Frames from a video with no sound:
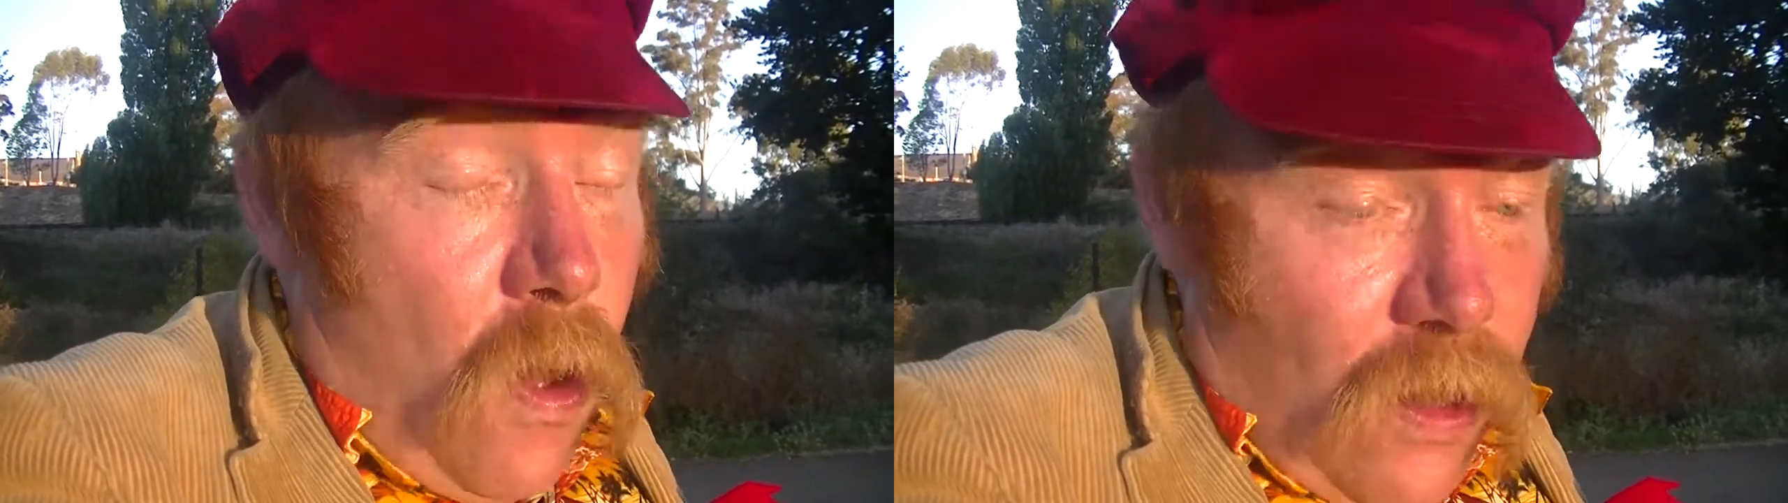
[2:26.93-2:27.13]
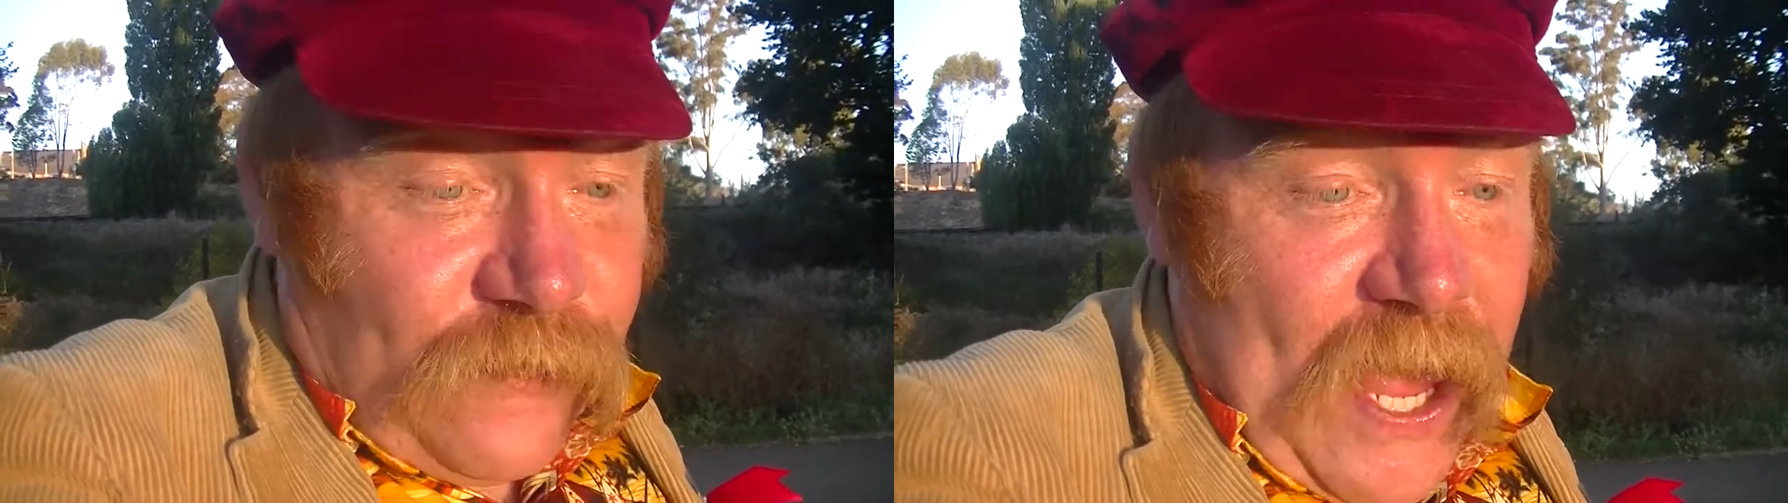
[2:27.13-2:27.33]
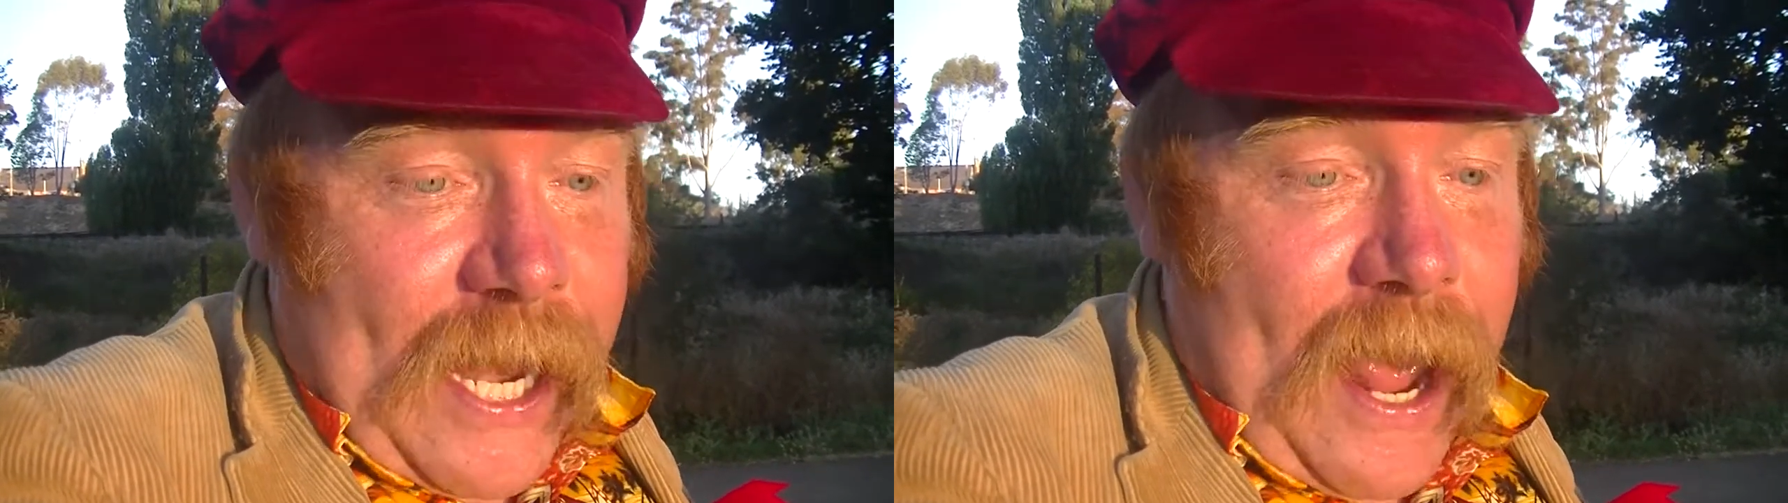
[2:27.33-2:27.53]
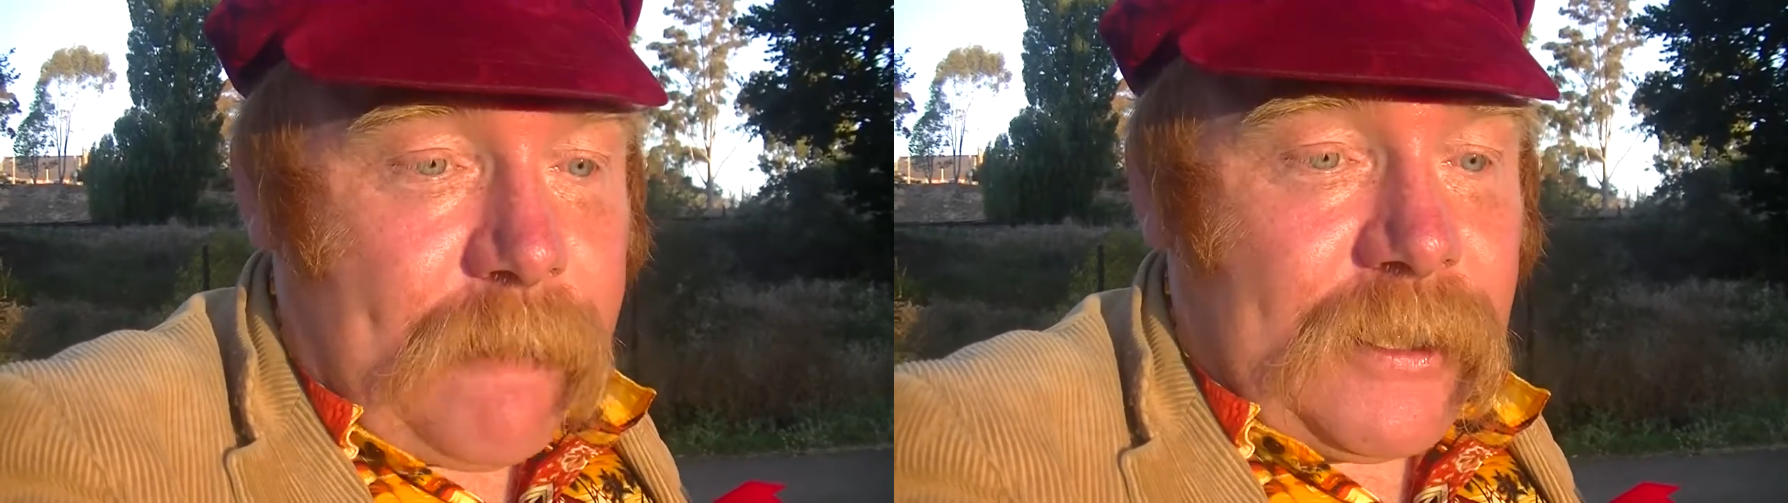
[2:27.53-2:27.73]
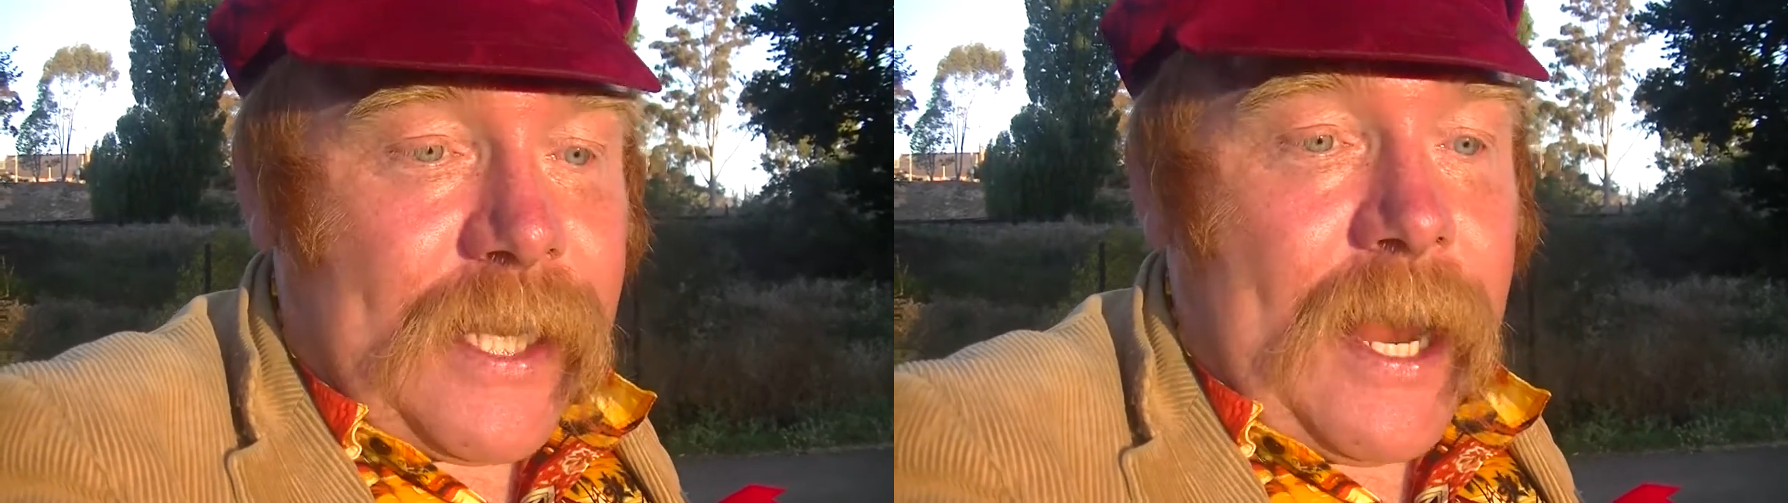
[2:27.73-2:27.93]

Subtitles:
all of that happens,